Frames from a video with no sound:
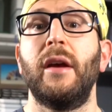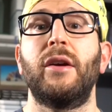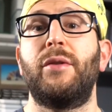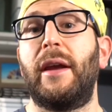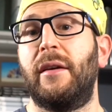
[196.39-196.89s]

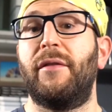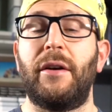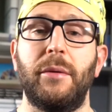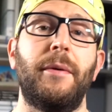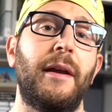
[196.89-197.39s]
creating a
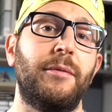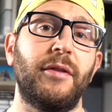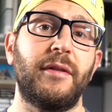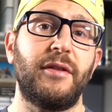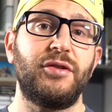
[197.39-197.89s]
very painful
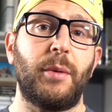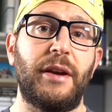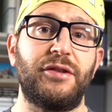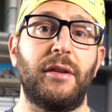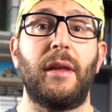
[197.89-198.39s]

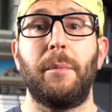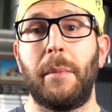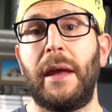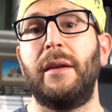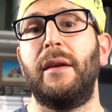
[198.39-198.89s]
situation that
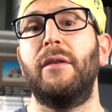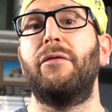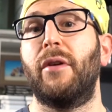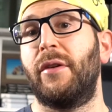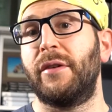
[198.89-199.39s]
may need
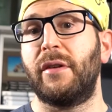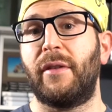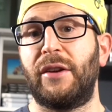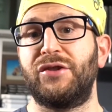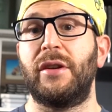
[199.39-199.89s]
further
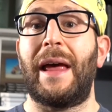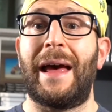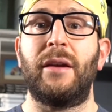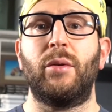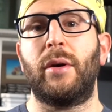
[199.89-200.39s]
intervention
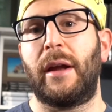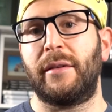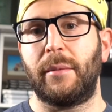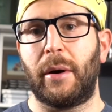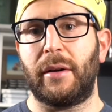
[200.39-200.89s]
and or
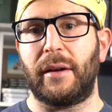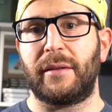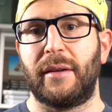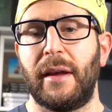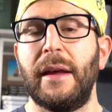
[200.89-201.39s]
antibiotics.